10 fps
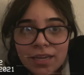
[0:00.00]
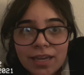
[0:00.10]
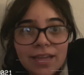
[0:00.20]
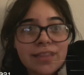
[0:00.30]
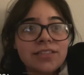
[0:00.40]

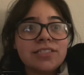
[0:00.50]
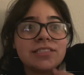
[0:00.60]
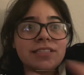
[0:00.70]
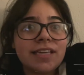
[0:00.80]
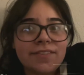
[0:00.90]
and they're
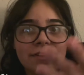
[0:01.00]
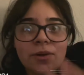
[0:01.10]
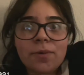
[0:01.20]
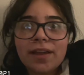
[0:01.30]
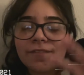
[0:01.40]
just giving
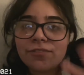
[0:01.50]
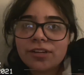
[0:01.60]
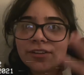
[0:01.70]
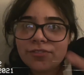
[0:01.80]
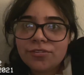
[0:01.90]
away
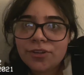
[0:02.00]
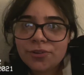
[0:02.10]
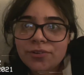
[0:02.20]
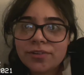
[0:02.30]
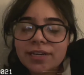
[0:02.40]
free
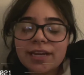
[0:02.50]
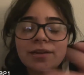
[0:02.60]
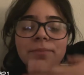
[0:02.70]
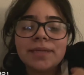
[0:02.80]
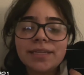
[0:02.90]
food, and
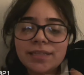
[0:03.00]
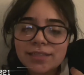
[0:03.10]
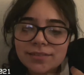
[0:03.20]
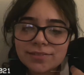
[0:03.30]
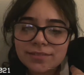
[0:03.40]

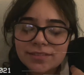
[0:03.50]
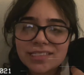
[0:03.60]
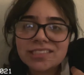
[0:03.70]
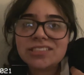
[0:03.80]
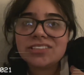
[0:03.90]
me, a
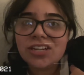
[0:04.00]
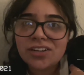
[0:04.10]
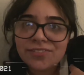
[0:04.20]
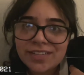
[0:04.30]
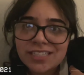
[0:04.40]

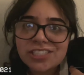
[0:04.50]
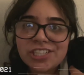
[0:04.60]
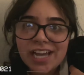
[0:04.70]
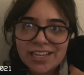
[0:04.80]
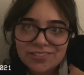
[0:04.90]
starving
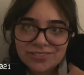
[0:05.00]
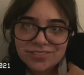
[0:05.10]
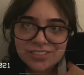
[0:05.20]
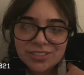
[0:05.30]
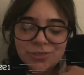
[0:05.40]
child
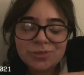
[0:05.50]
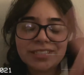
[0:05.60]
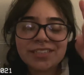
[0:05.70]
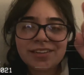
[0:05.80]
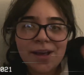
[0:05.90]
who
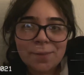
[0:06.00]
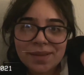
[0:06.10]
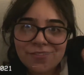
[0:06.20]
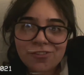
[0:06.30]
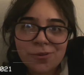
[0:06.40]
did not pay
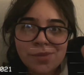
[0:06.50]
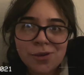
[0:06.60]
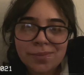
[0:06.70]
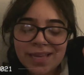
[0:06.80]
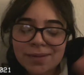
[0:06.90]
for a meal
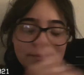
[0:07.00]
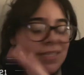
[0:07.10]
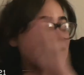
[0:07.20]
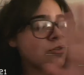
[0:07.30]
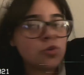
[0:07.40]
plan
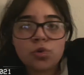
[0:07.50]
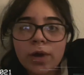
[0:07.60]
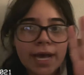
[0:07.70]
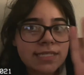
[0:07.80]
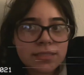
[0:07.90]
because who
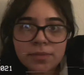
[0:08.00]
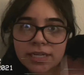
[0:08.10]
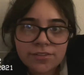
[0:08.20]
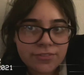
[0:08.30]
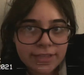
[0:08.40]
has the
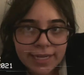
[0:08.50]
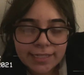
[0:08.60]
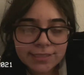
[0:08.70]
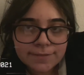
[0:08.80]
money for that?